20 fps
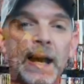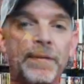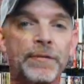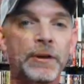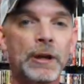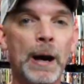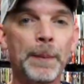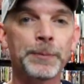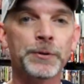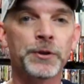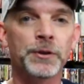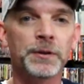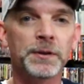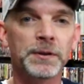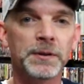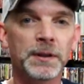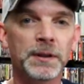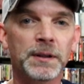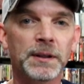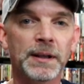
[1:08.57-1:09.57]
have the
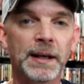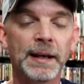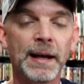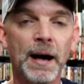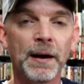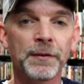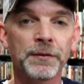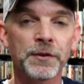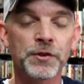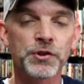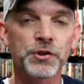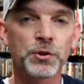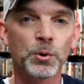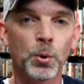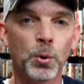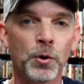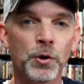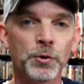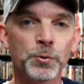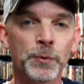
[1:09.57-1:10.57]
opportunity to get out in the
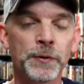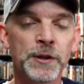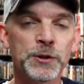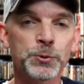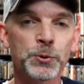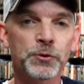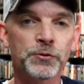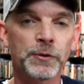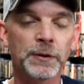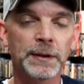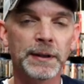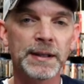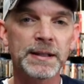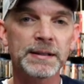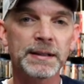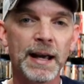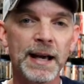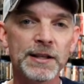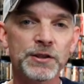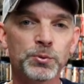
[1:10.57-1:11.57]
store when this was
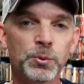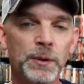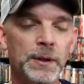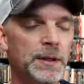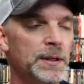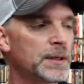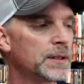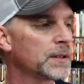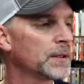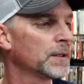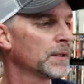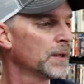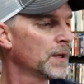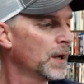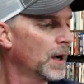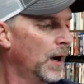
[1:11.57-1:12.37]
released last week.